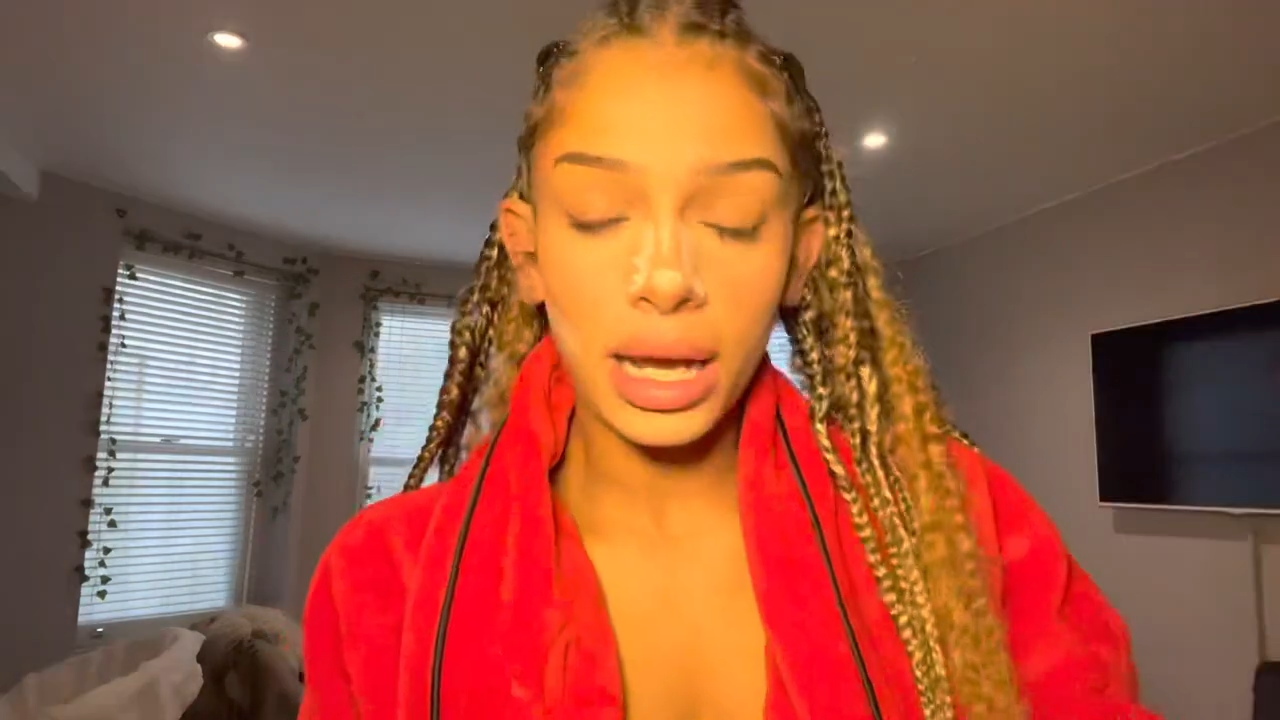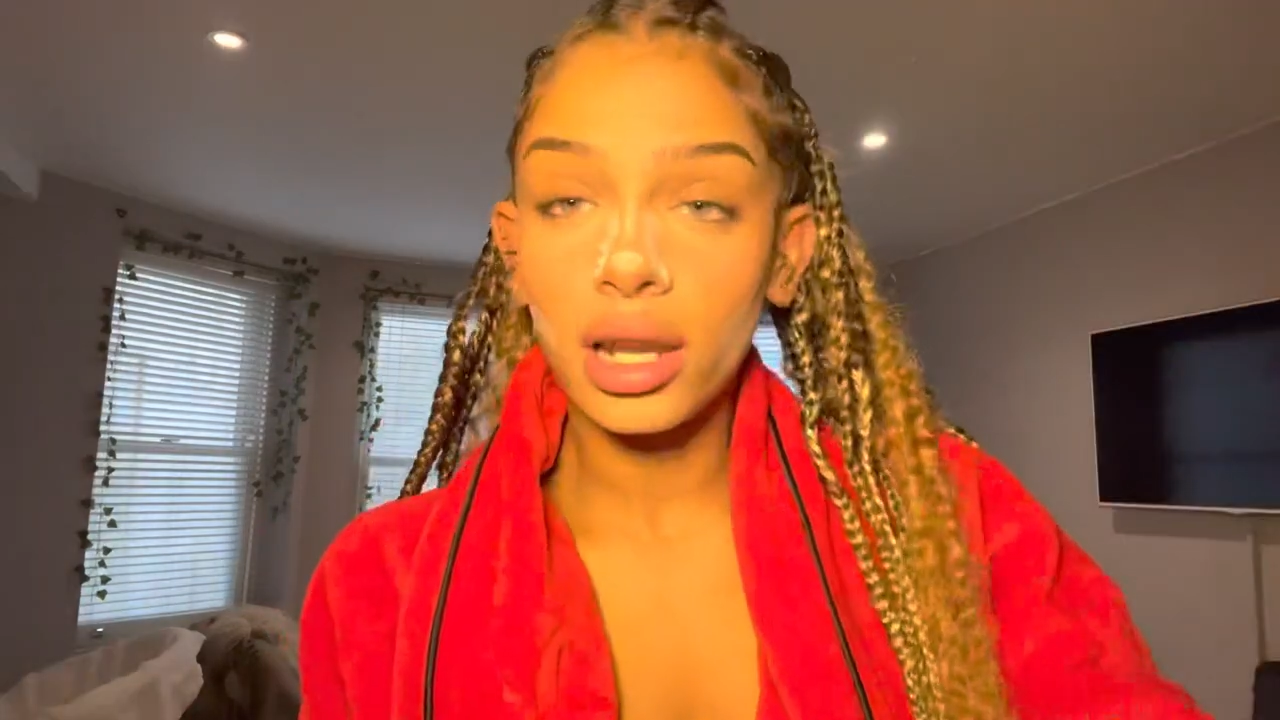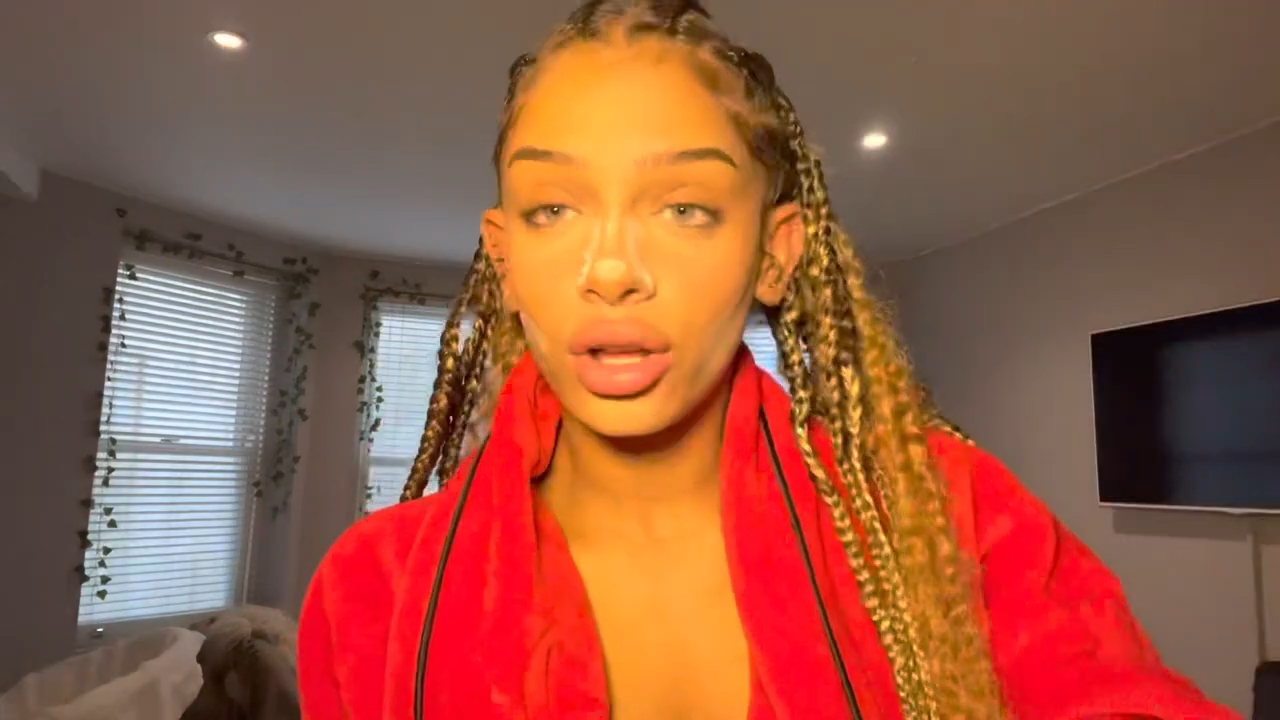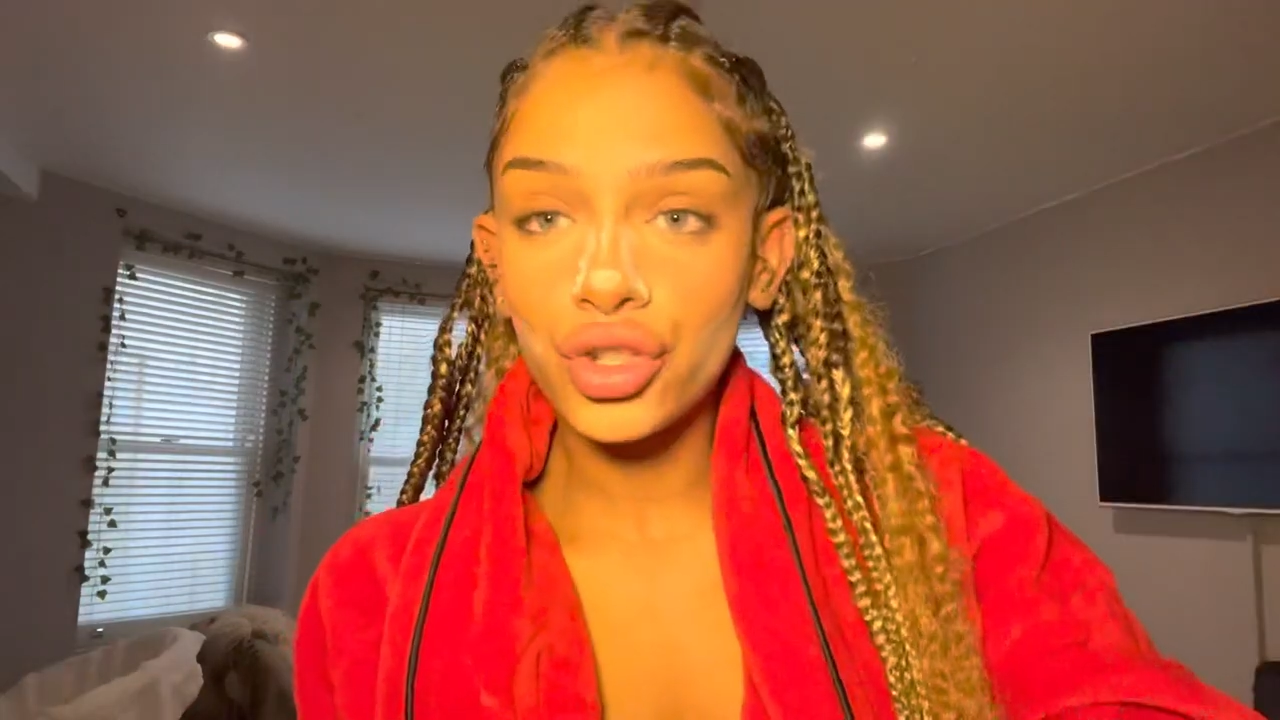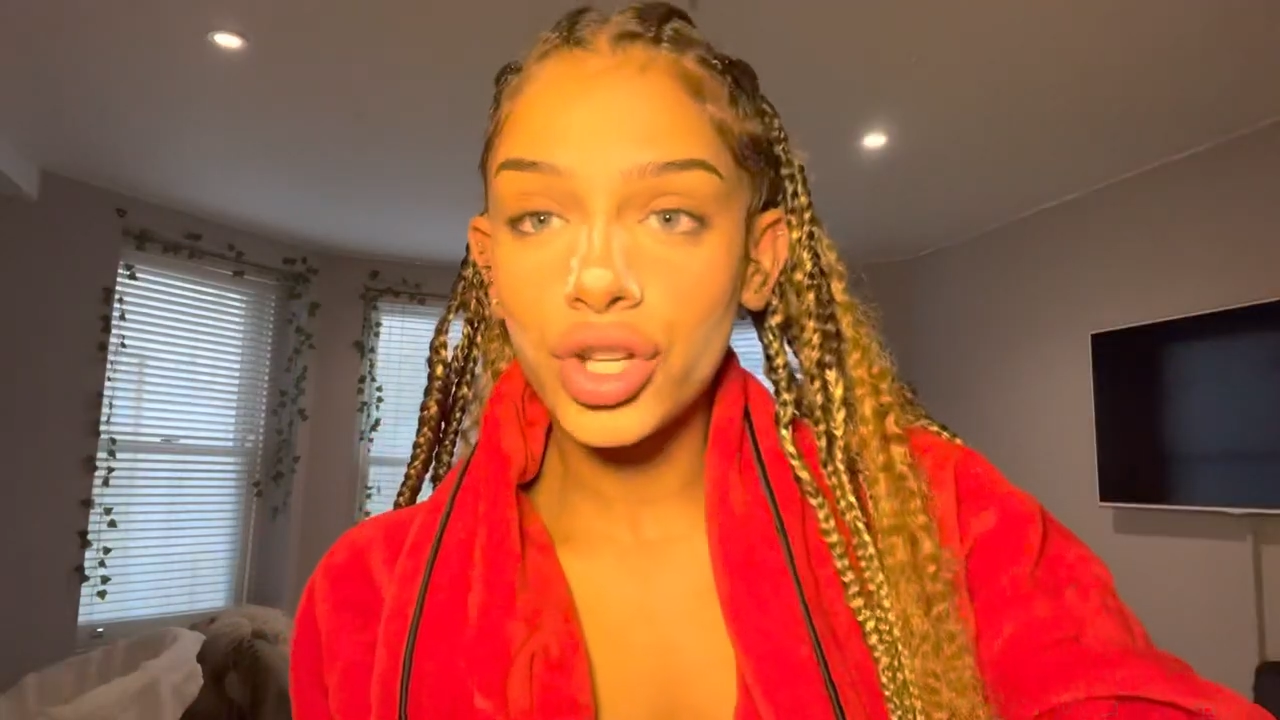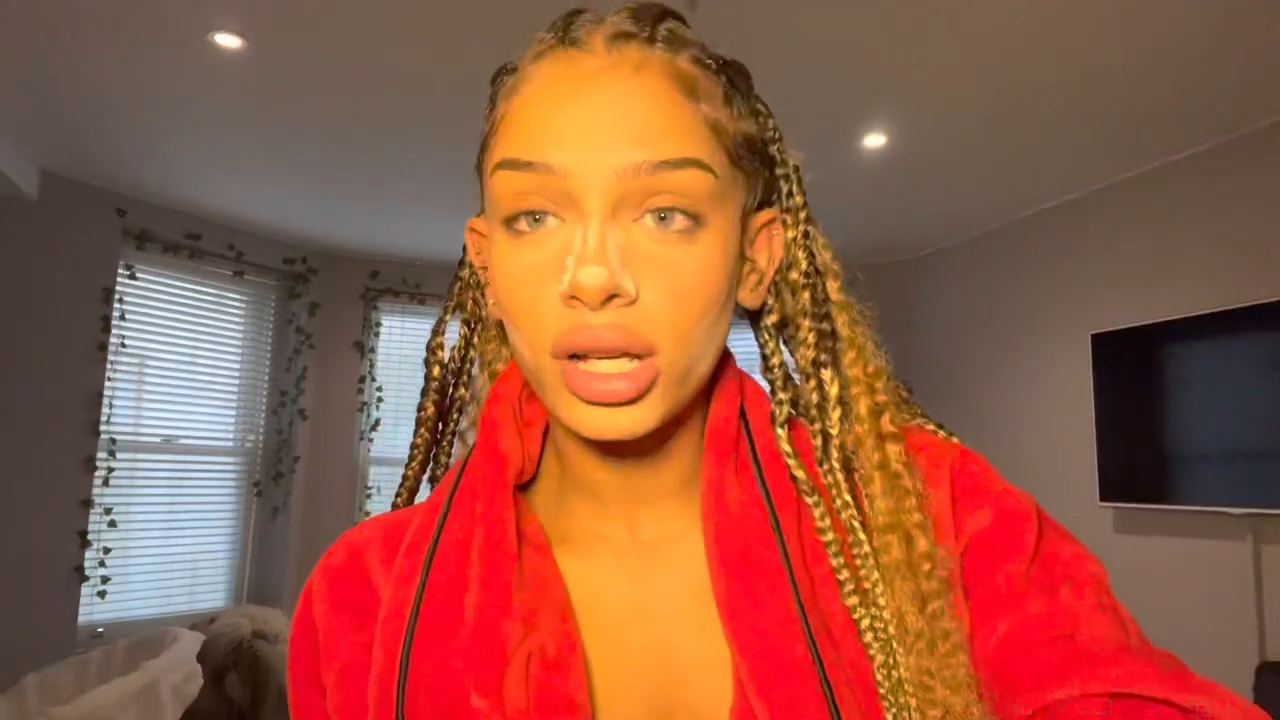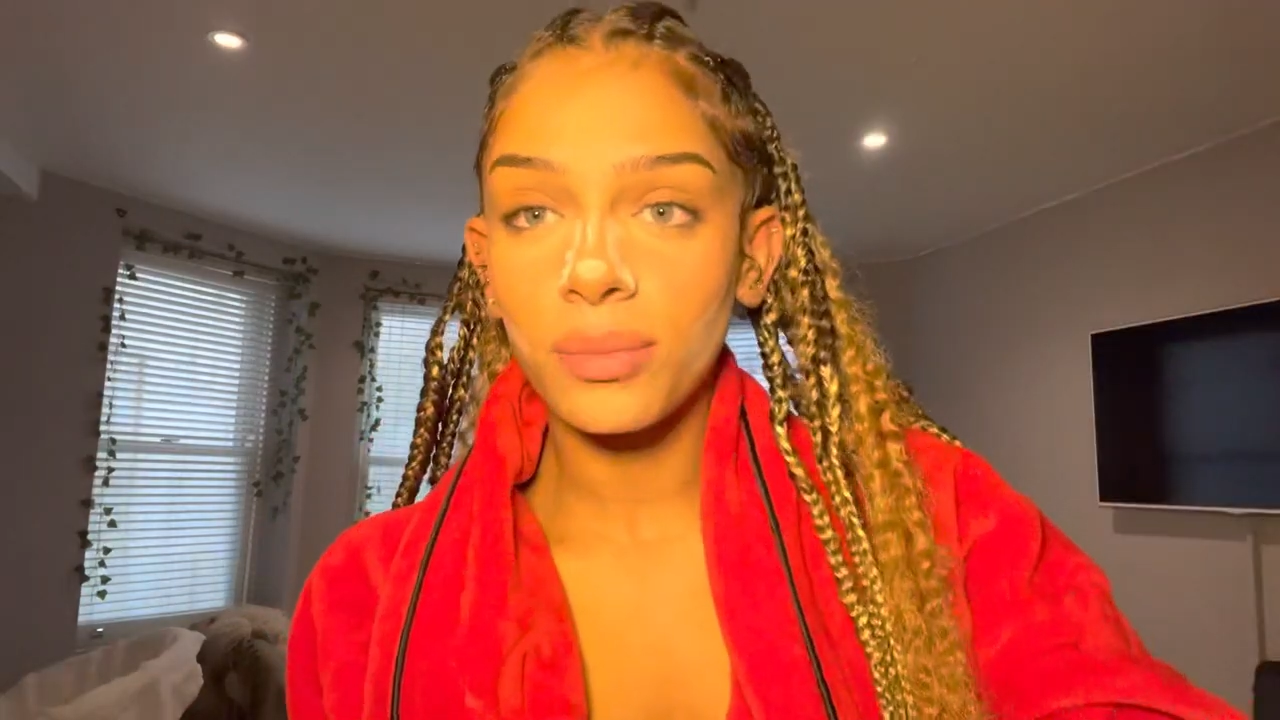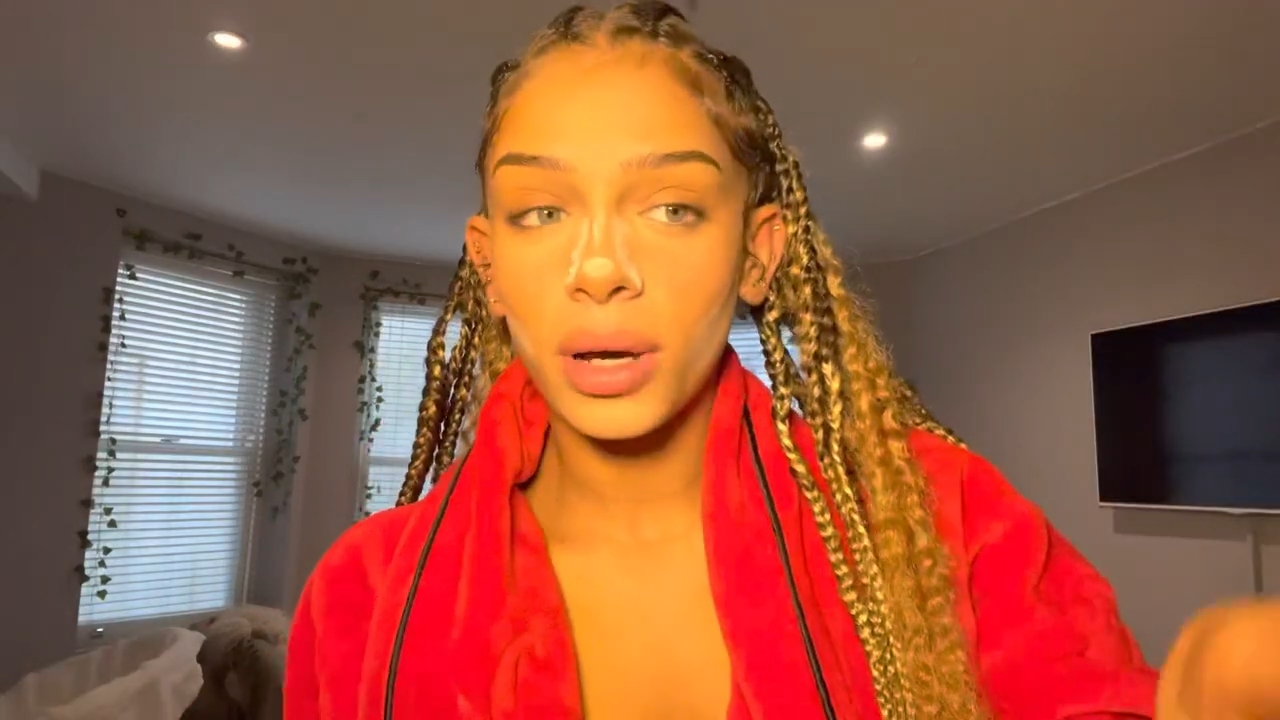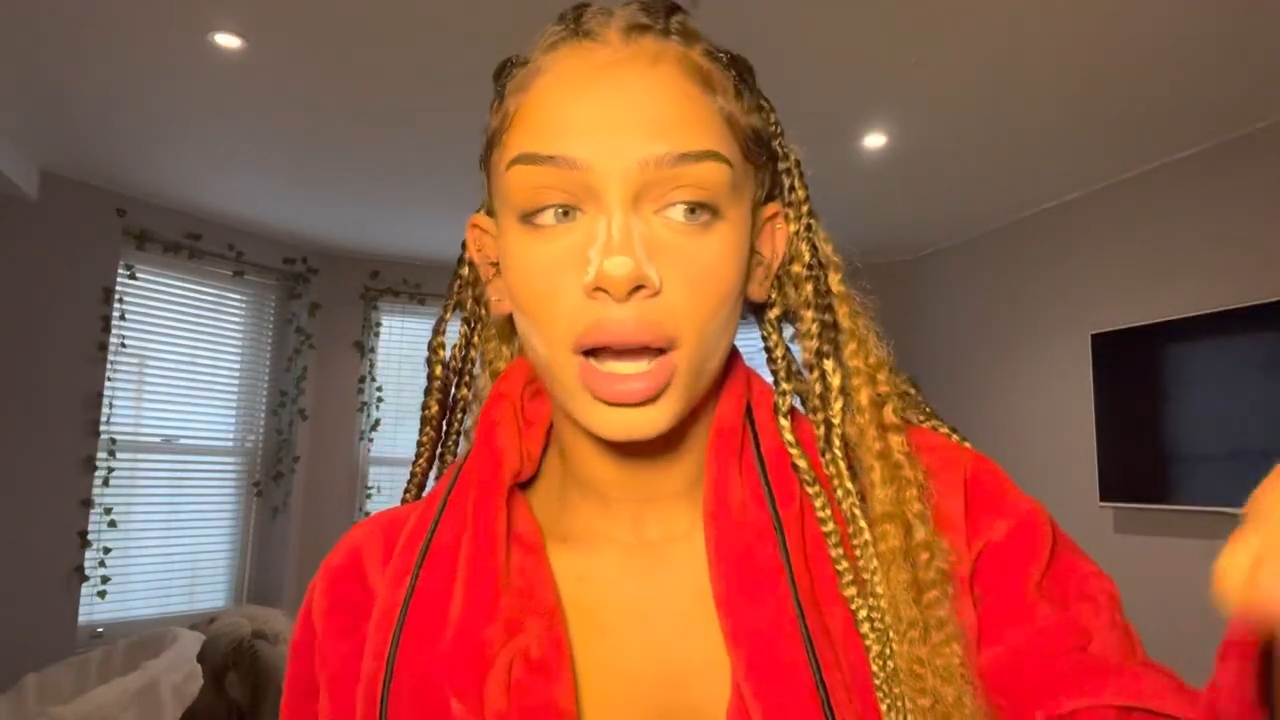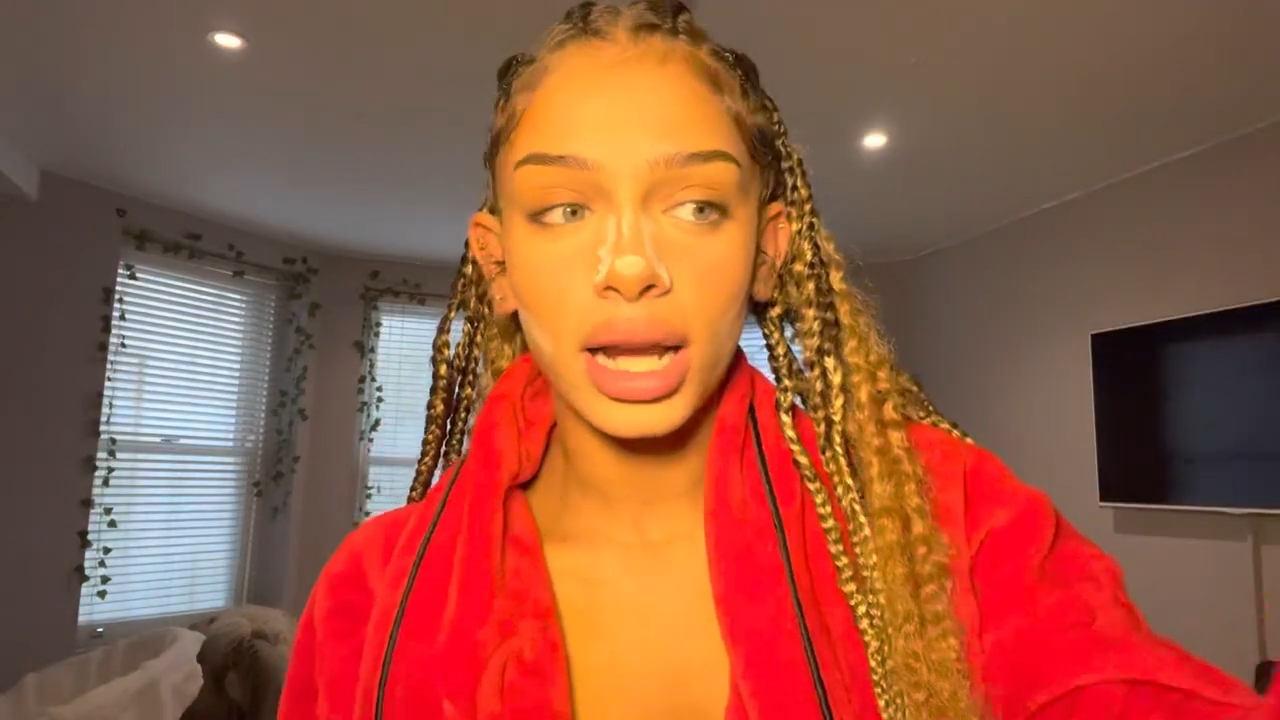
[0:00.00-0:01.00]
logic
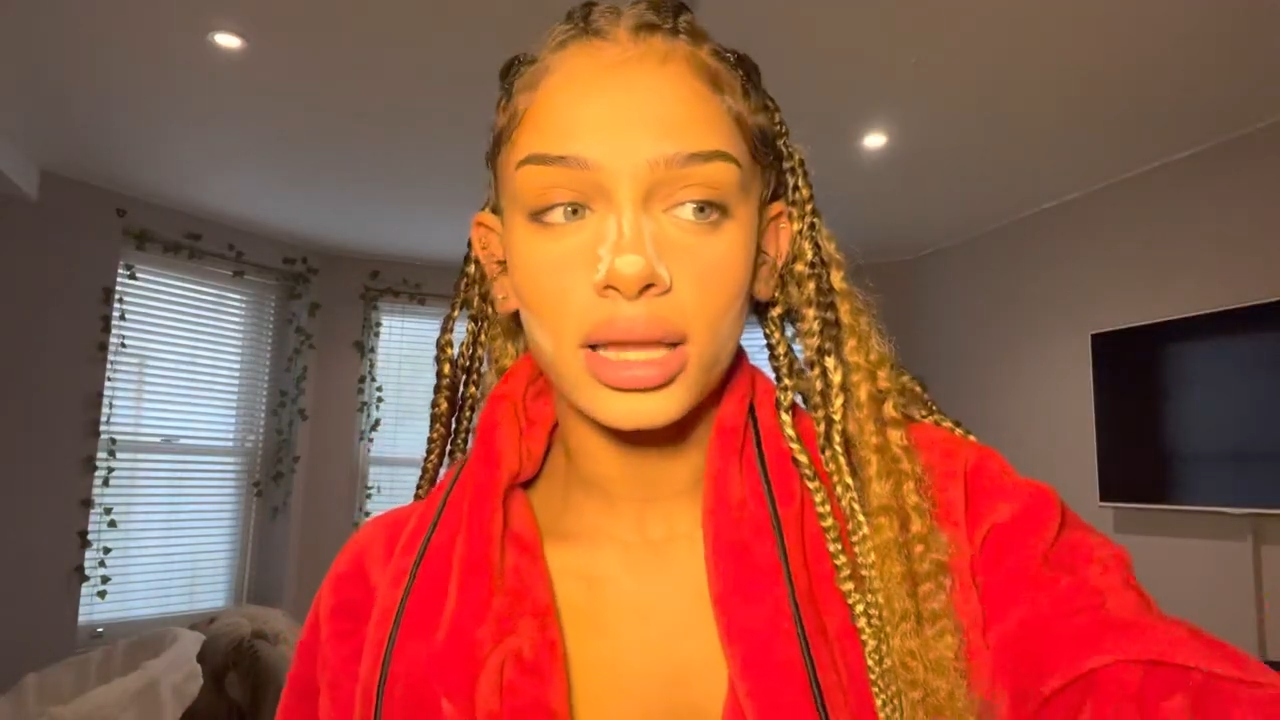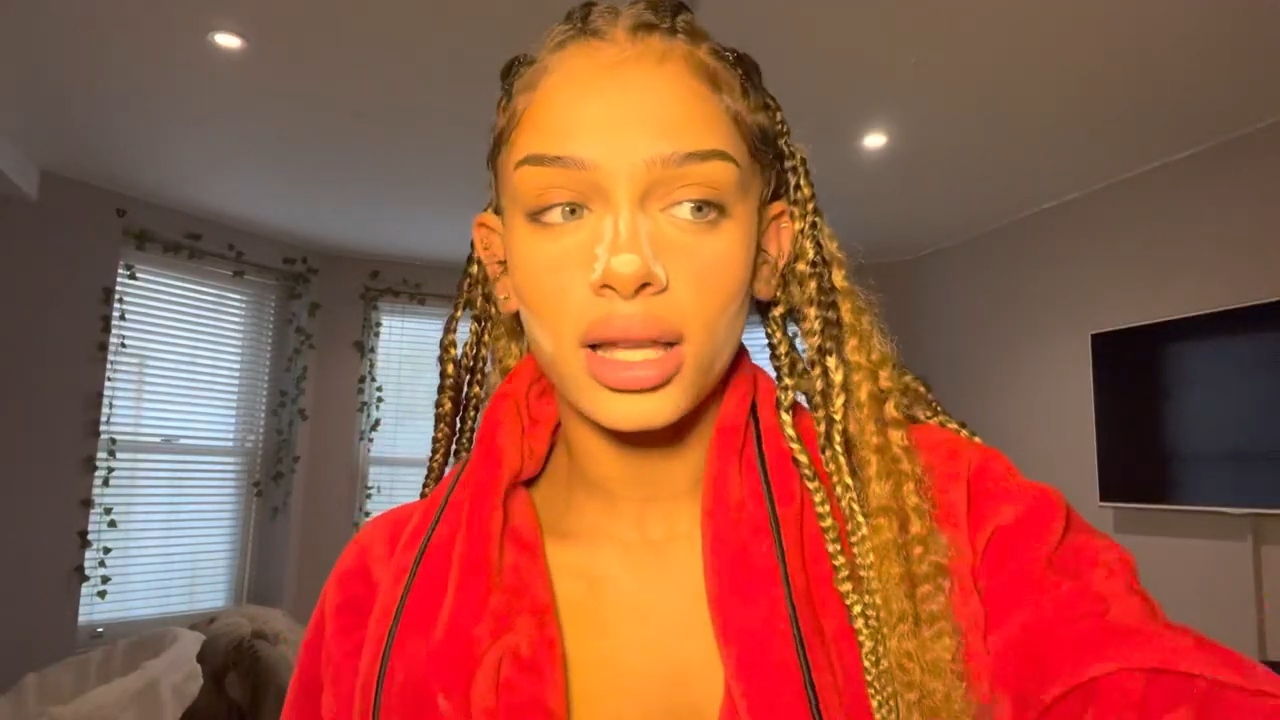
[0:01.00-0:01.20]
behind